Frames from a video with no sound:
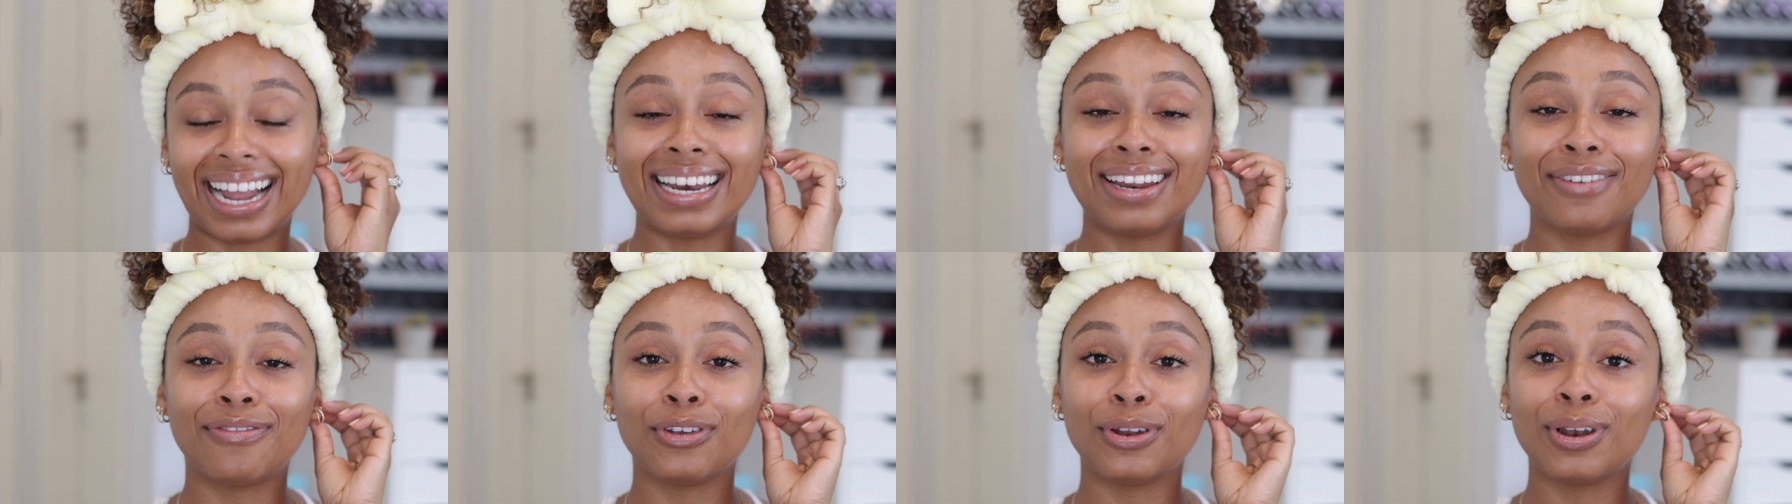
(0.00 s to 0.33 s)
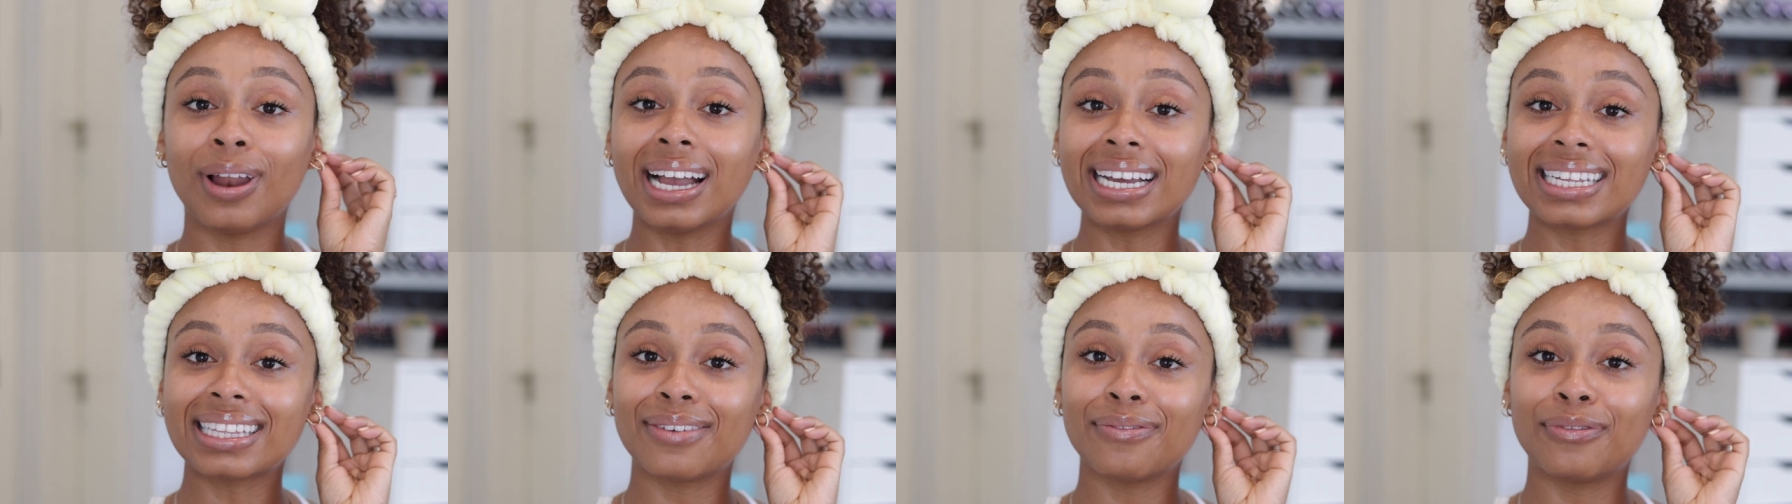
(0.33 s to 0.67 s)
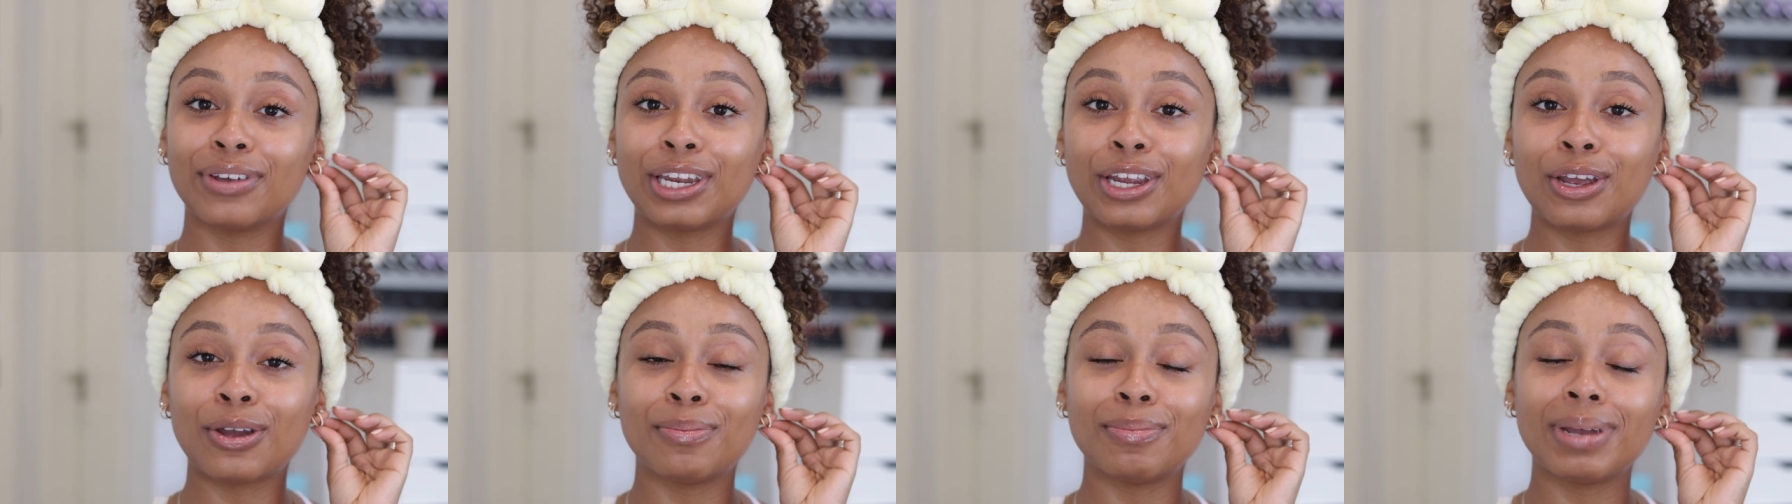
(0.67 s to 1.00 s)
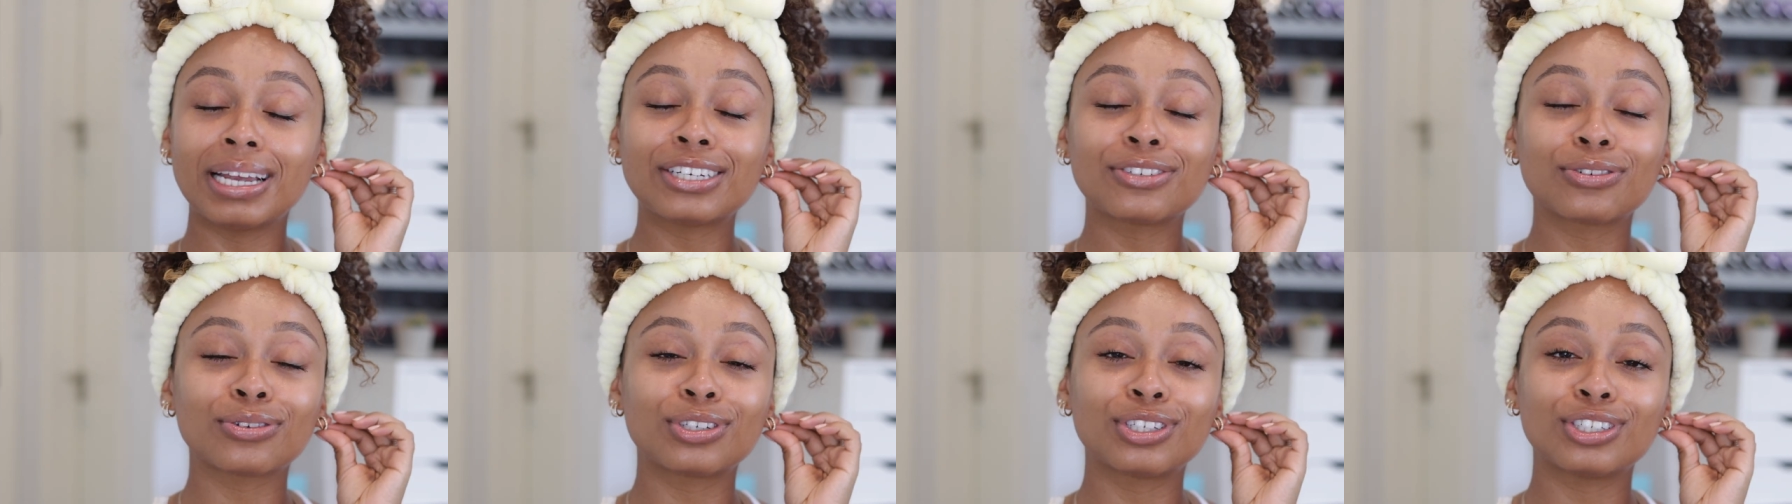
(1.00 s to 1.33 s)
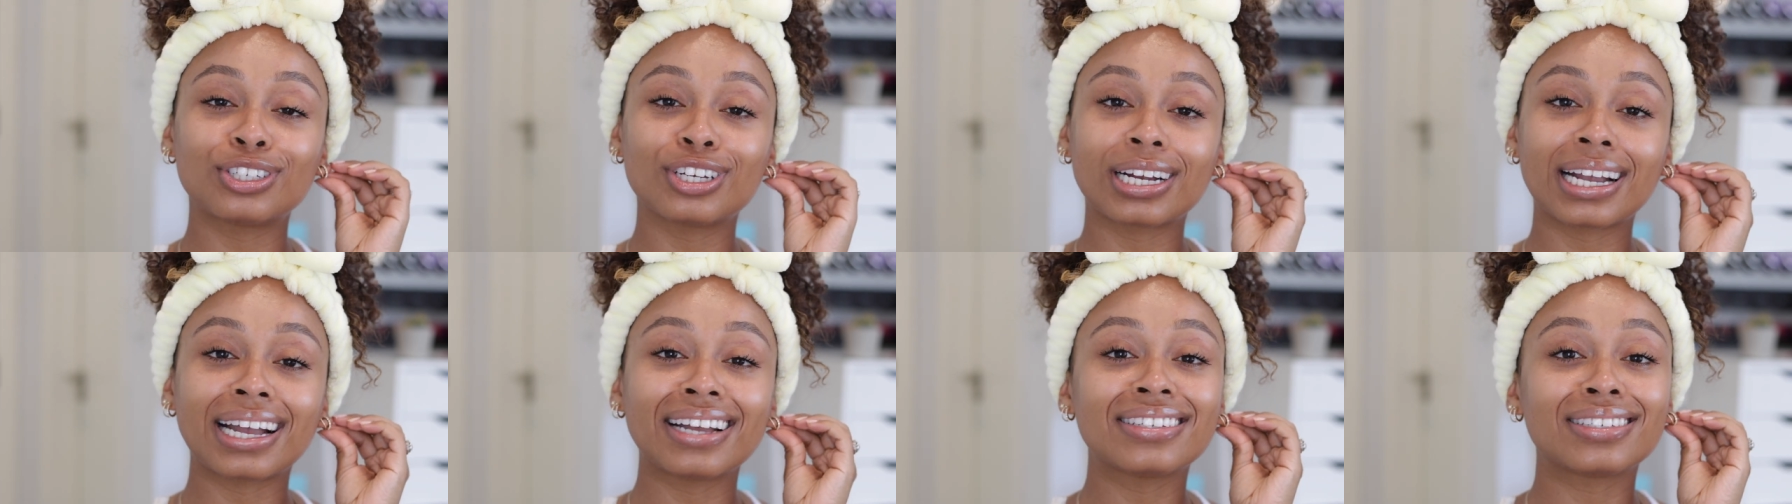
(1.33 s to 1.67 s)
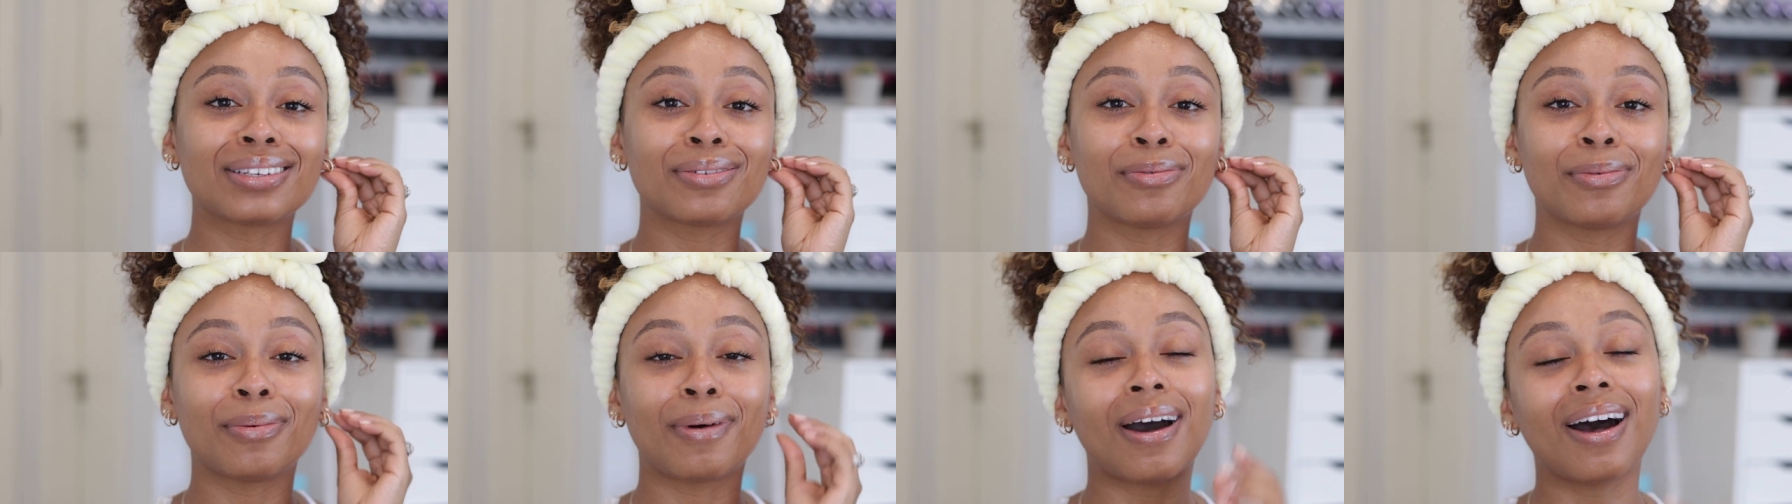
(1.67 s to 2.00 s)
And if you like that video, make sure to check out
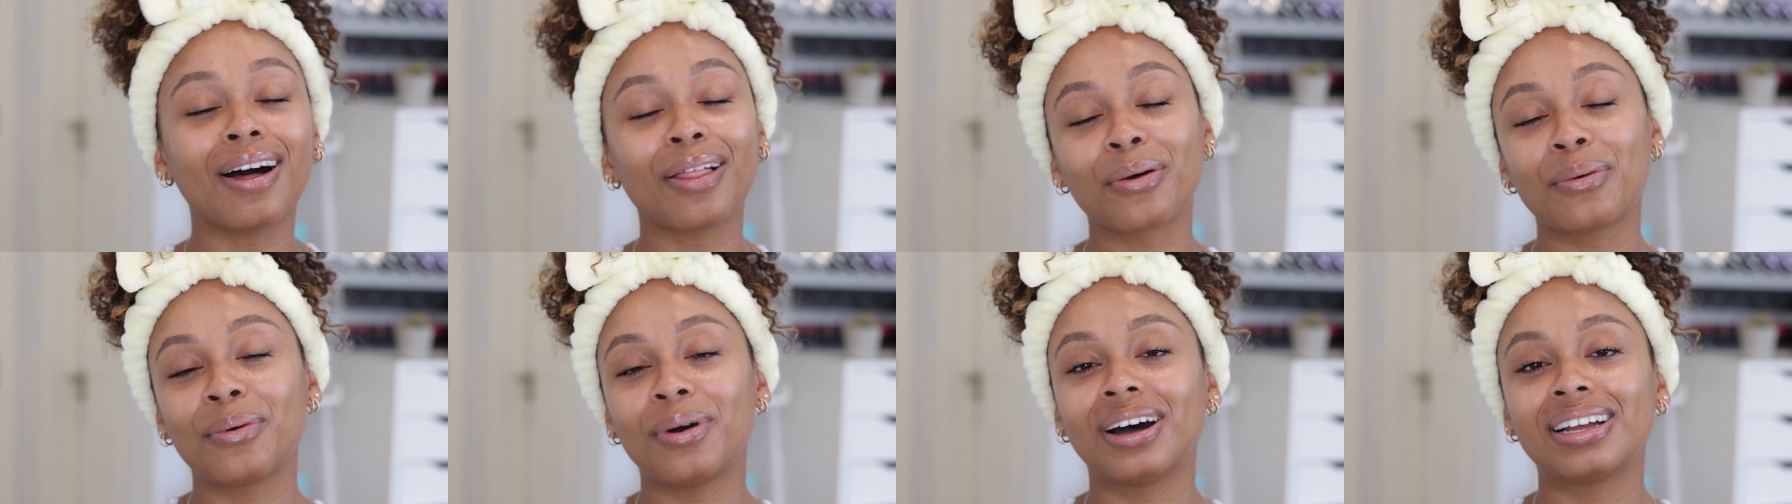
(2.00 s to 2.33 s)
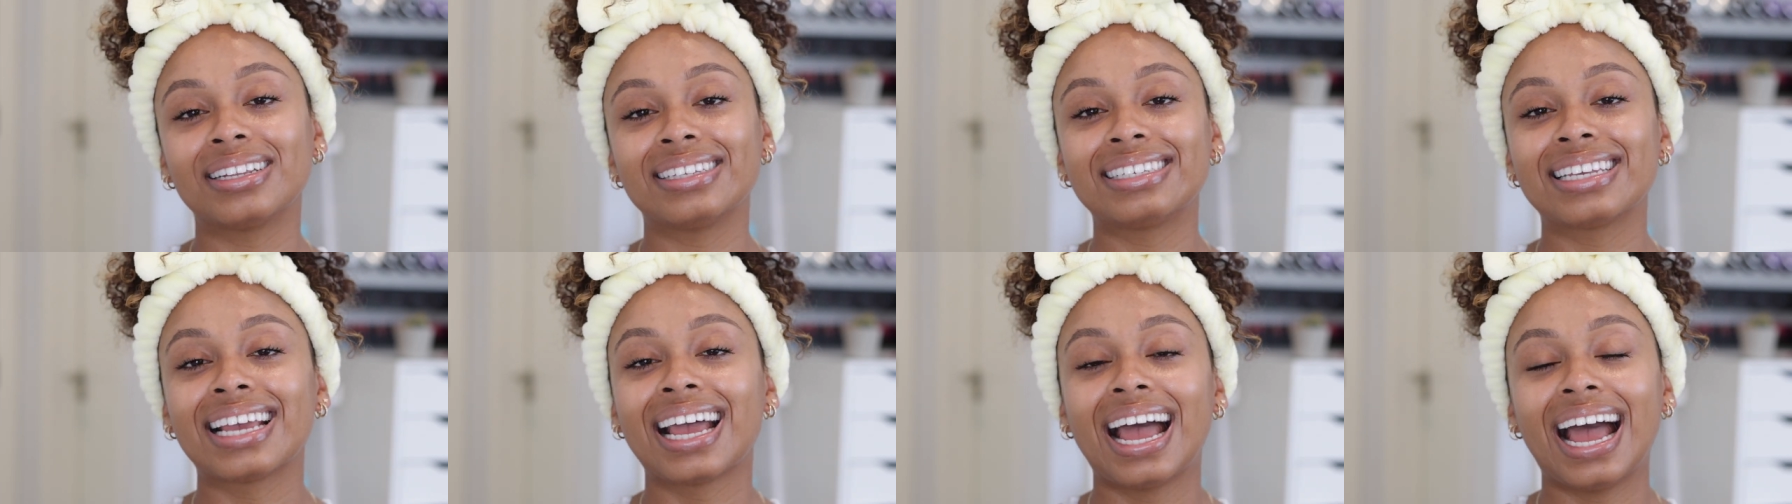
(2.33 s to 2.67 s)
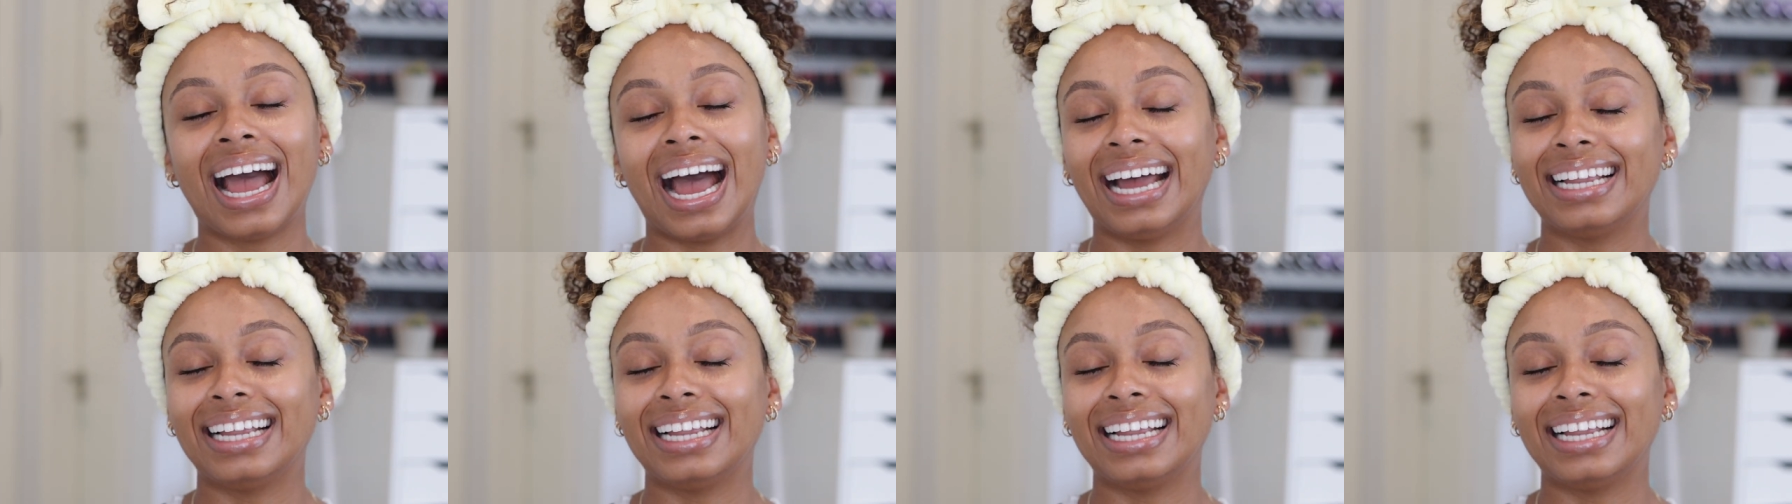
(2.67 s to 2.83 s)
some of my other ones